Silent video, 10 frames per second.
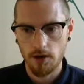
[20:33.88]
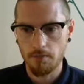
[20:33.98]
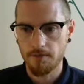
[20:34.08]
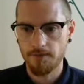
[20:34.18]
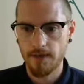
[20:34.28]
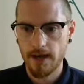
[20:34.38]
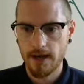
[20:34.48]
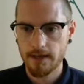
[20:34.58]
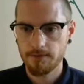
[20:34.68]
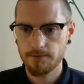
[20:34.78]
Number
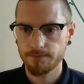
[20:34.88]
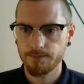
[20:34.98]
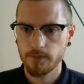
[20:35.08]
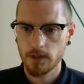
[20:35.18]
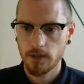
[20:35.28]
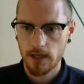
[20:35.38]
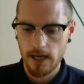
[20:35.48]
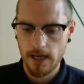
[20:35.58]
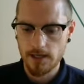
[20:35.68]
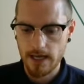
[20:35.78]
5
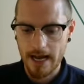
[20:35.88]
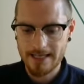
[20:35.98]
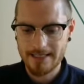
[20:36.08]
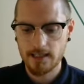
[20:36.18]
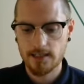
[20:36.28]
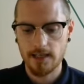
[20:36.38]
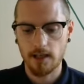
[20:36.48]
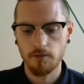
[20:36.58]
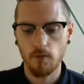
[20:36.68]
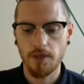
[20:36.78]
is ask
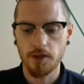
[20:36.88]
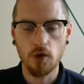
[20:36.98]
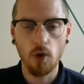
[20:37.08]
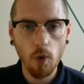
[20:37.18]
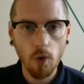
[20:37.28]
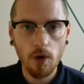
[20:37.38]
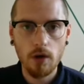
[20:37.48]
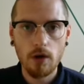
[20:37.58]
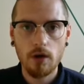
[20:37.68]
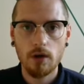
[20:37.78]
yourself whether your
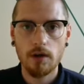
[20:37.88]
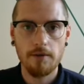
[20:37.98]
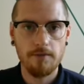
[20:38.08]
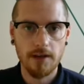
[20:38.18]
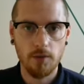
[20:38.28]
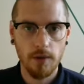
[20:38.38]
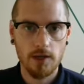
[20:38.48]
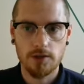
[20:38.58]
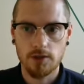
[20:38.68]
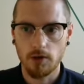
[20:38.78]

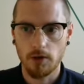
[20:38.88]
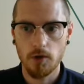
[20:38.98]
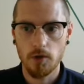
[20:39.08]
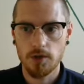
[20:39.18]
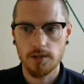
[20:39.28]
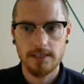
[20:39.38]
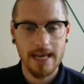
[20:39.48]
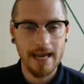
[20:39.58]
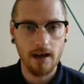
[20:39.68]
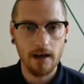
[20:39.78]
evaluations, conclusions,
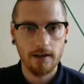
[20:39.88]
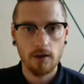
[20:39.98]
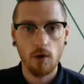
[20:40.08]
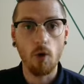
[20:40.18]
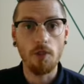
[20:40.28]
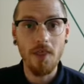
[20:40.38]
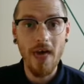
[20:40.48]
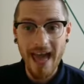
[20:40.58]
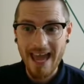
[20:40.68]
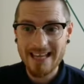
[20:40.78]
data, or
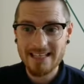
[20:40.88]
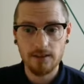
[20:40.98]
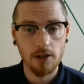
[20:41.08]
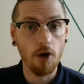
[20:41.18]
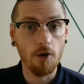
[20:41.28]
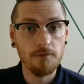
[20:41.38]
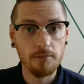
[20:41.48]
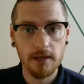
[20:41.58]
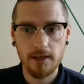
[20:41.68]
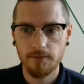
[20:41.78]
theirs in the
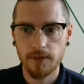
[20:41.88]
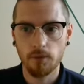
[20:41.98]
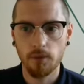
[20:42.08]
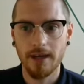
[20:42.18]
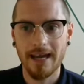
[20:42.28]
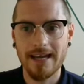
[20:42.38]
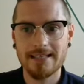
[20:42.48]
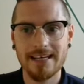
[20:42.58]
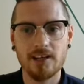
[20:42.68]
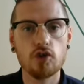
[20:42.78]
unfamiliar fieldwork,
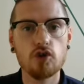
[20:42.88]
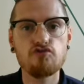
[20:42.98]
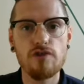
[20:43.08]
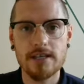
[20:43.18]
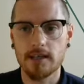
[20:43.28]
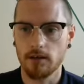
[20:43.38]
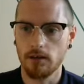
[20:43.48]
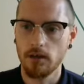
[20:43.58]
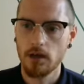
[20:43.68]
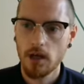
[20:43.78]
is it
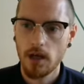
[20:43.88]
critical?